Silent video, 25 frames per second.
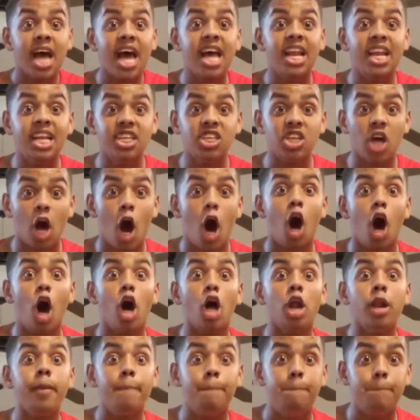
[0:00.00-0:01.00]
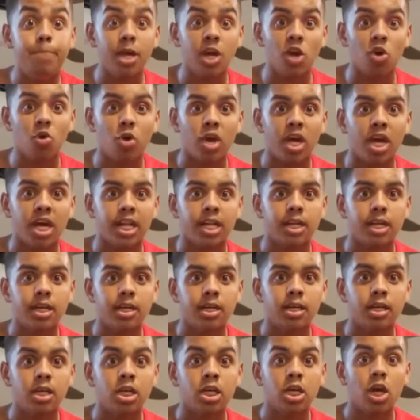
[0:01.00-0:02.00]
That is on period.
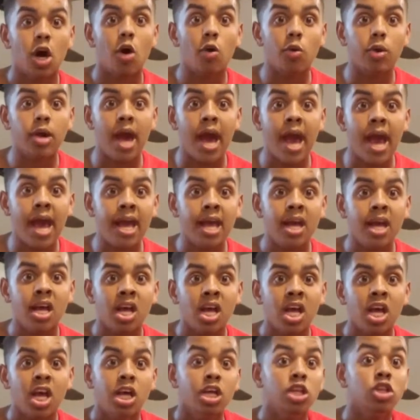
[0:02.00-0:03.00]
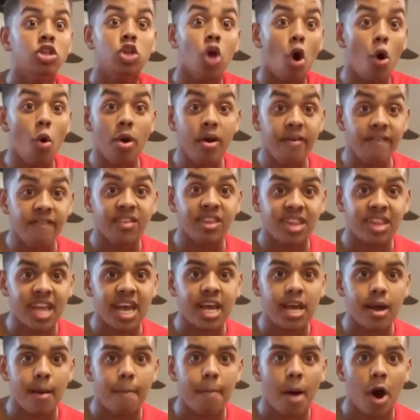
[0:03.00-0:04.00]
Okay? Don't even
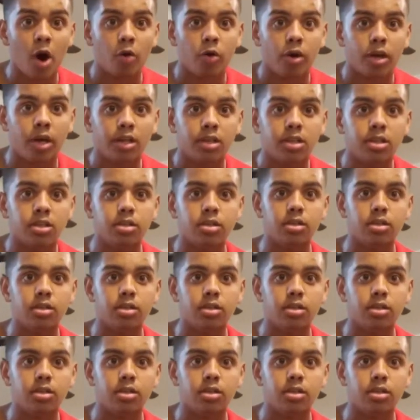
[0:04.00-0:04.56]
think about it.